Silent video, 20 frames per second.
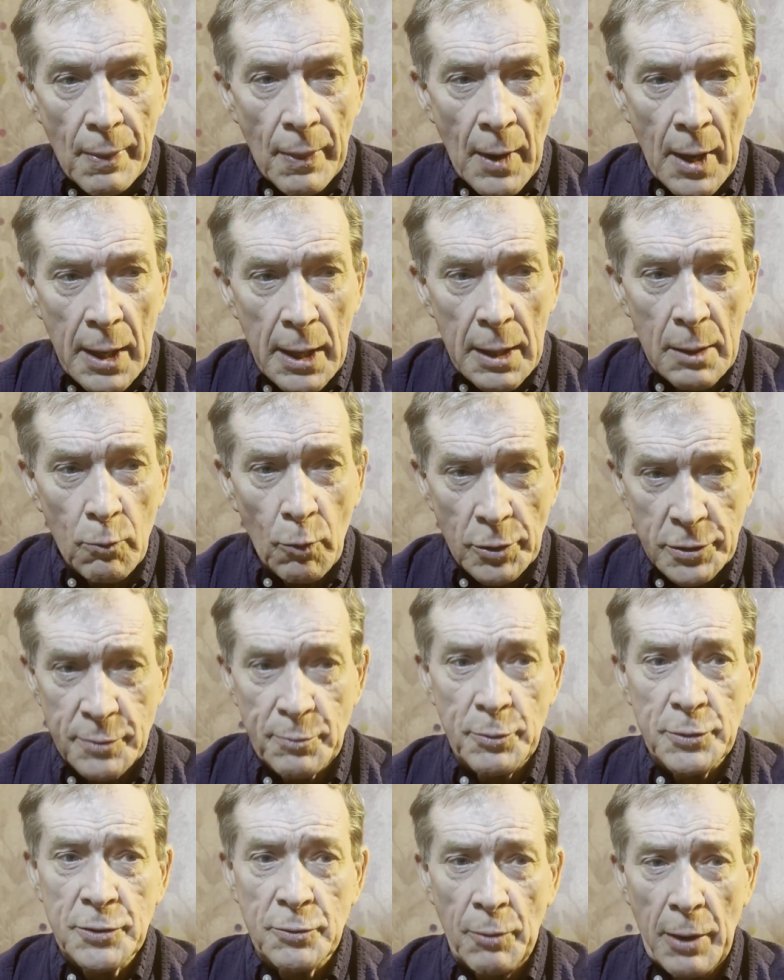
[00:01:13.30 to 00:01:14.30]
he was
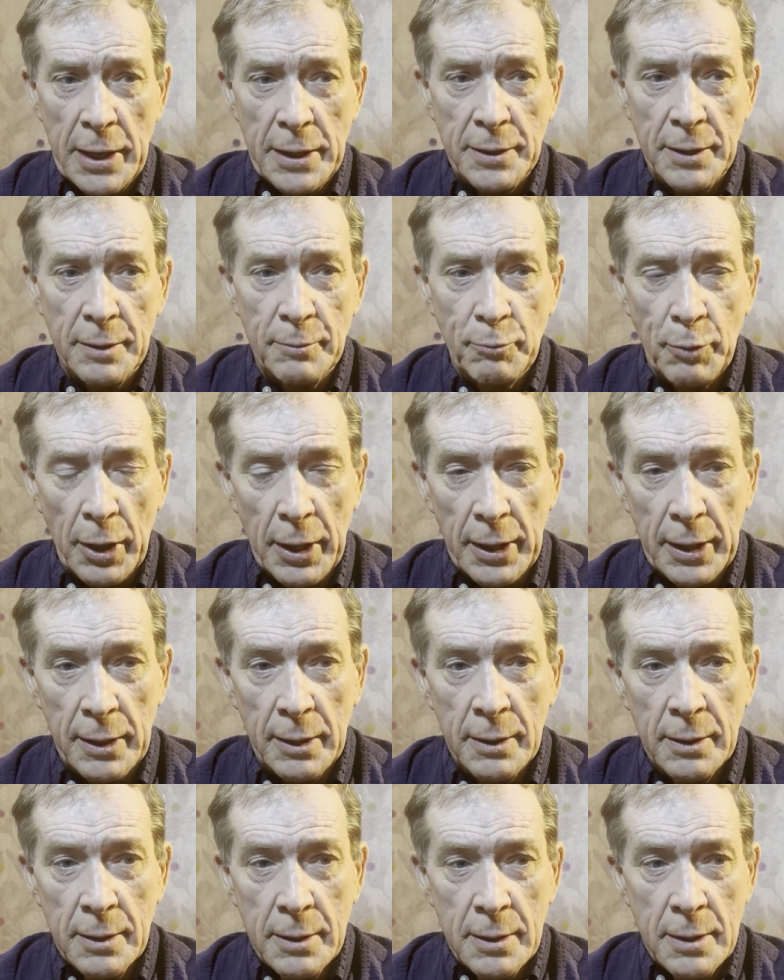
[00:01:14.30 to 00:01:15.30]
persuaded by
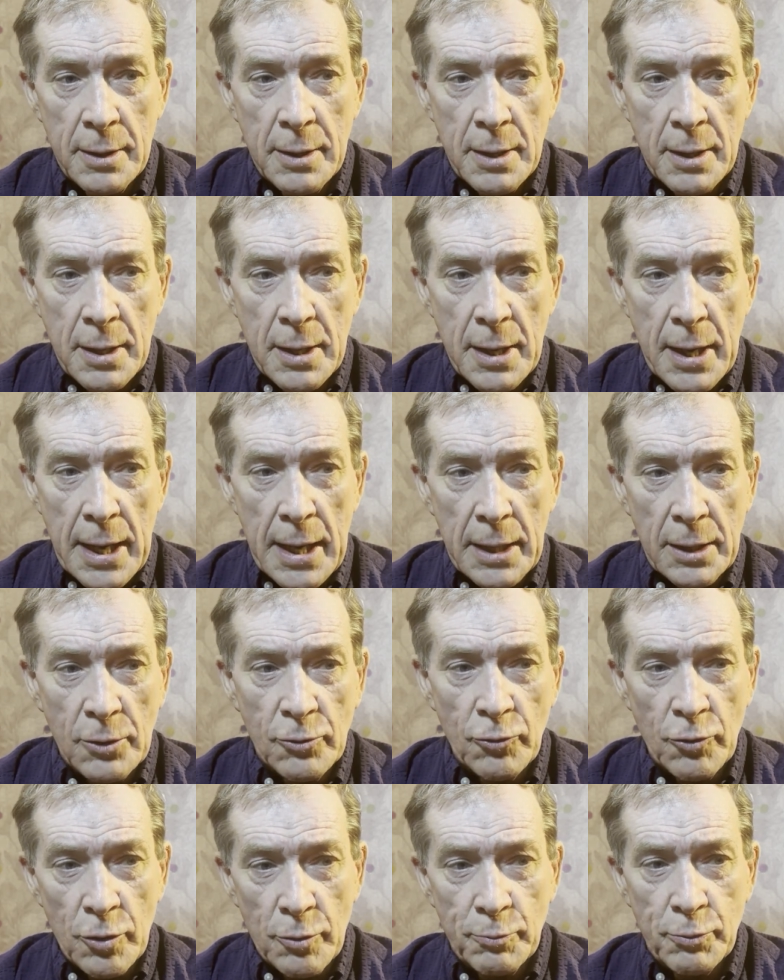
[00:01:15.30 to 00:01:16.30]
a
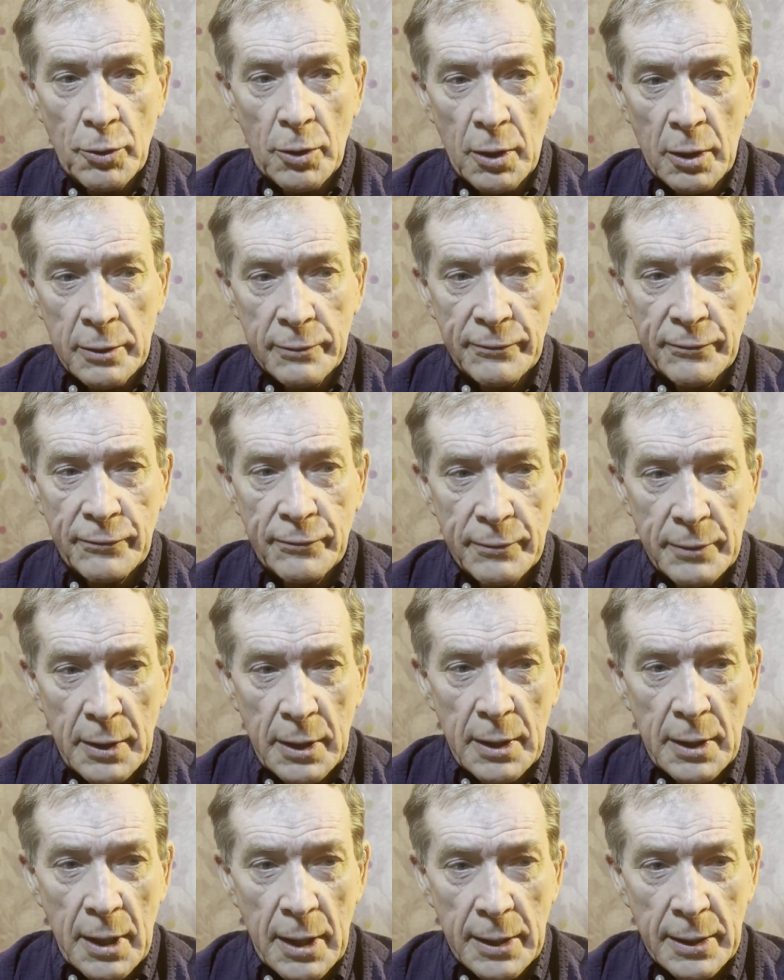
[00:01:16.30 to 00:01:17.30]
group of
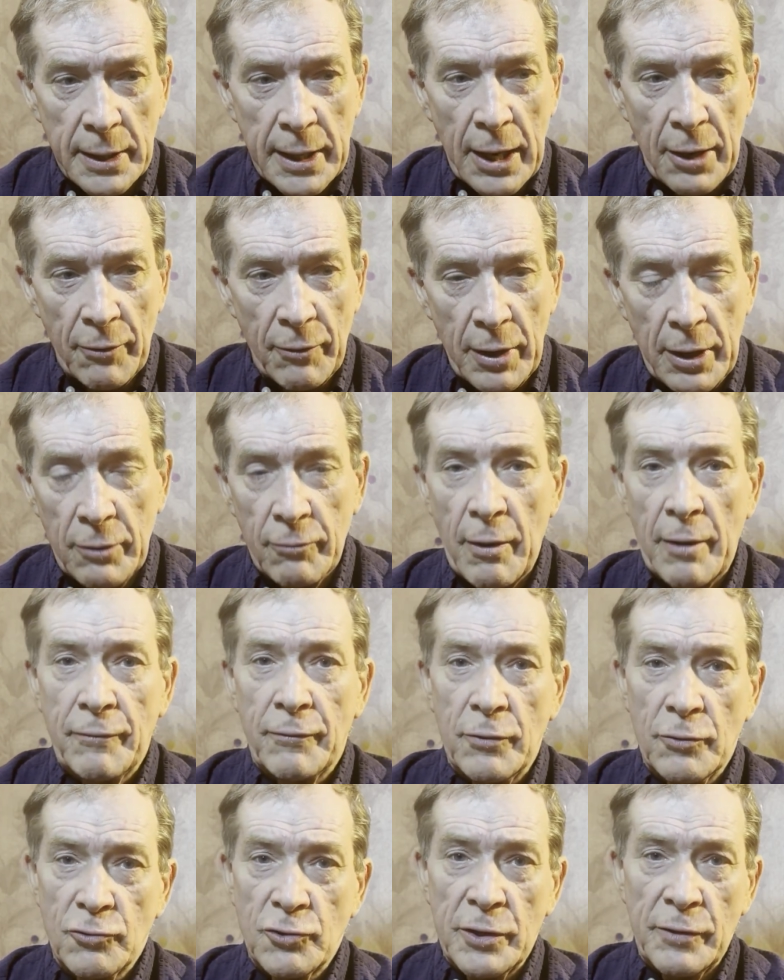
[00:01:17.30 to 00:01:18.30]
Hungarian
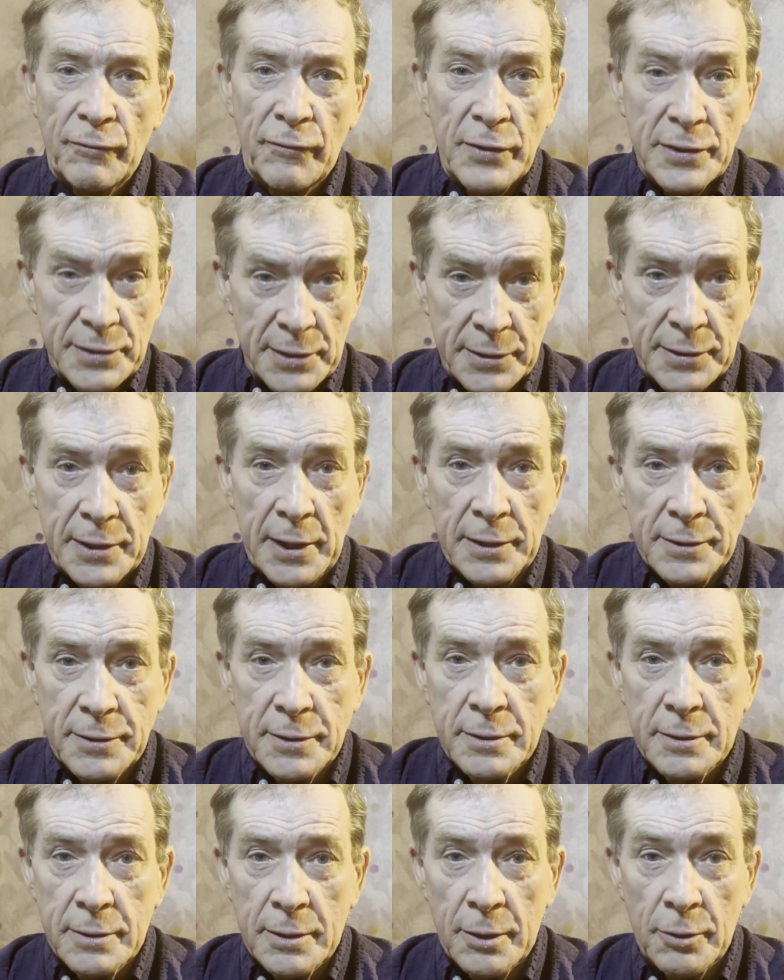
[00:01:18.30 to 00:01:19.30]
refugee
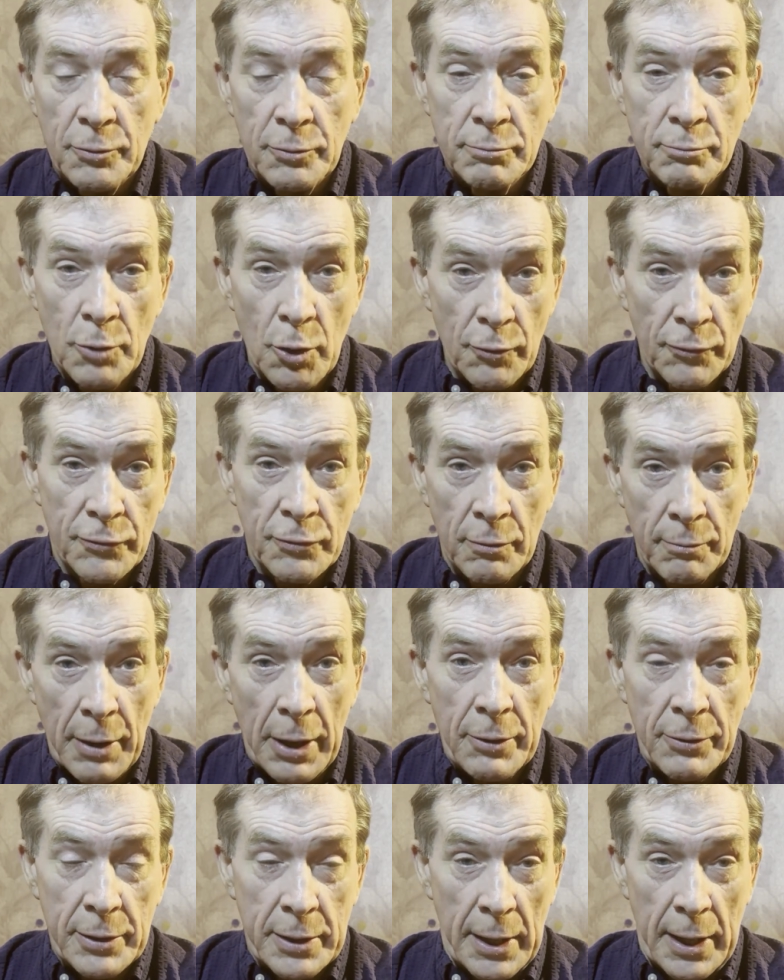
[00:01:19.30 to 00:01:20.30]
physicists who moved to
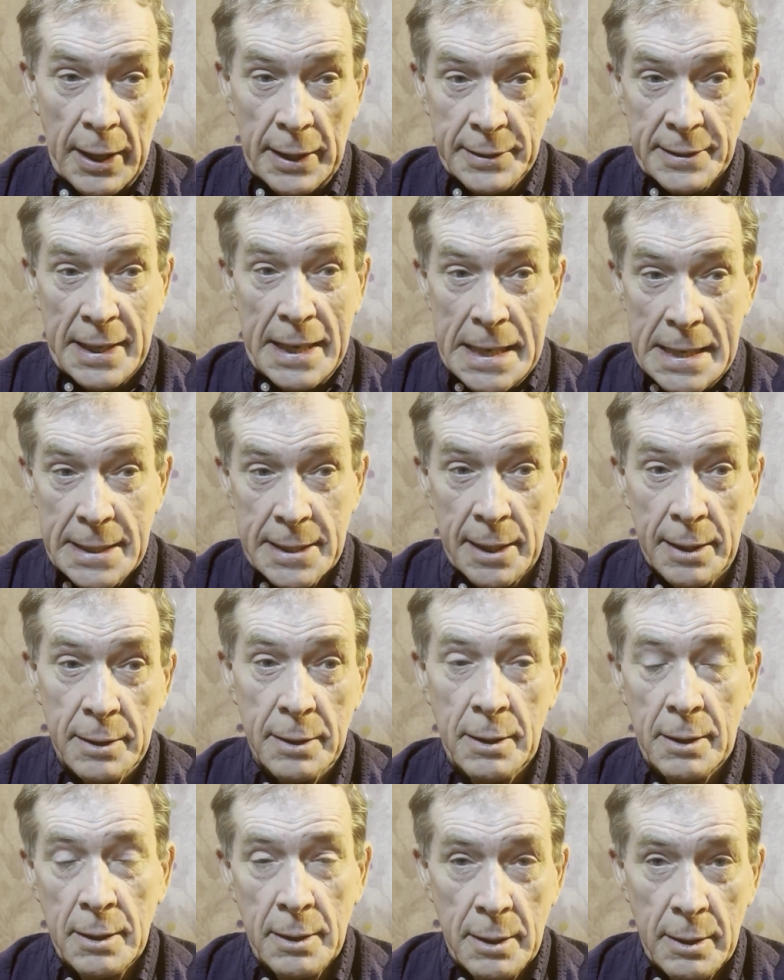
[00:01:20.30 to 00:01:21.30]
America as he did.
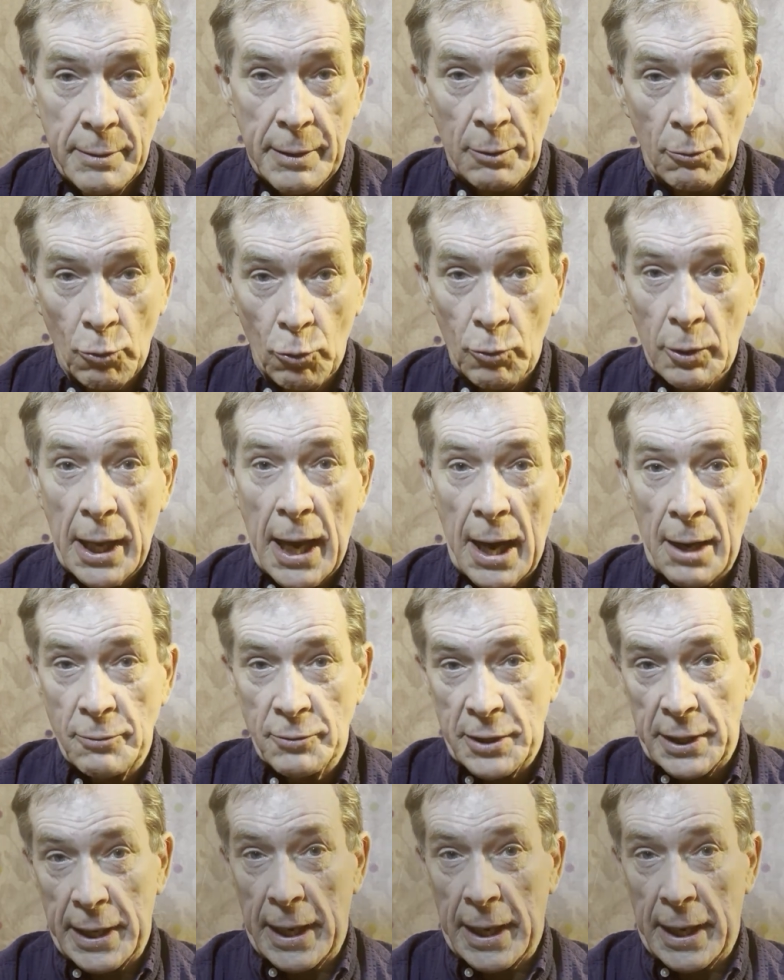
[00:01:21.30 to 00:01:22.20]
They were all hounded